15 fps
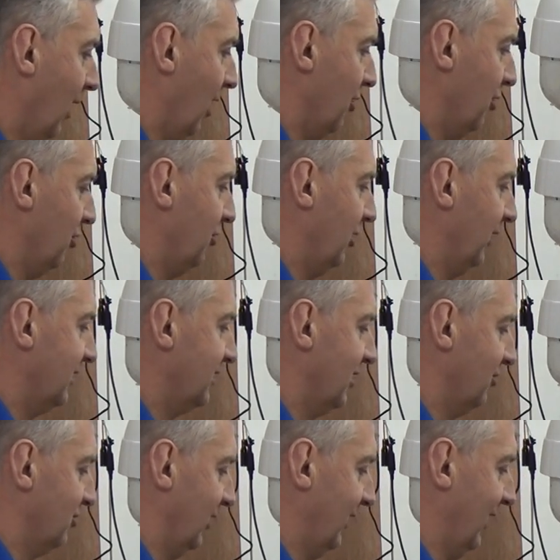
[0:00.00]
Or the other thing is here
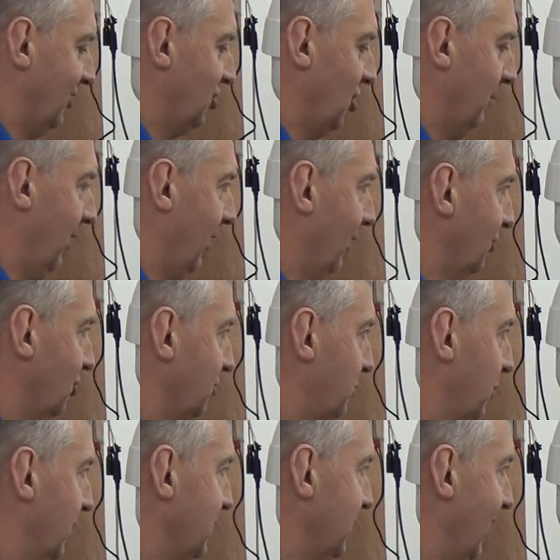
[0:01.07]
is I can actually come along and just
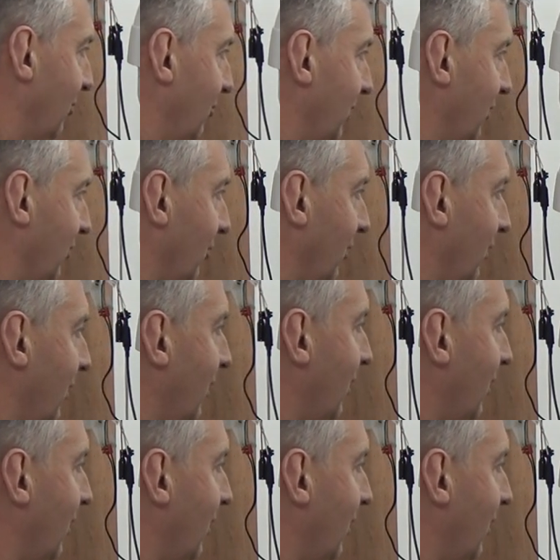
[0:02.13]
press down here